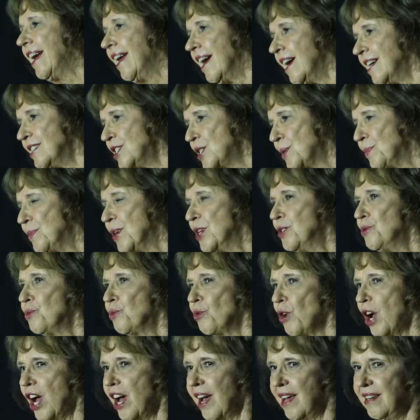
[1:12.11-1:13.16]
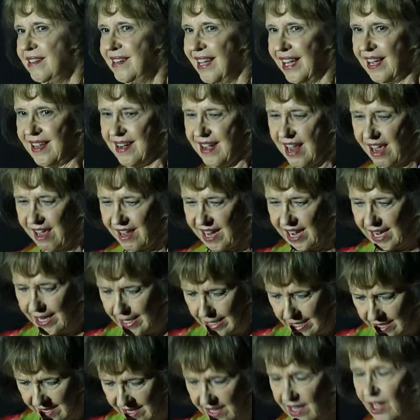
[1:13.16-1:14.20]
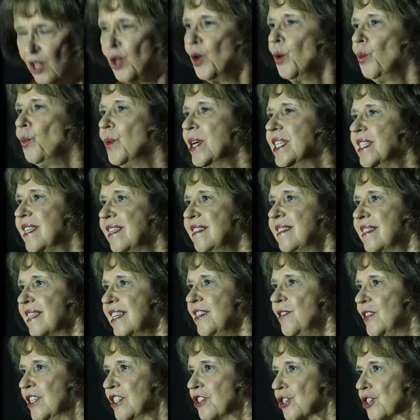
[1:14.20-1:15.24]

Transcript: husband, Rudd, and I went to see the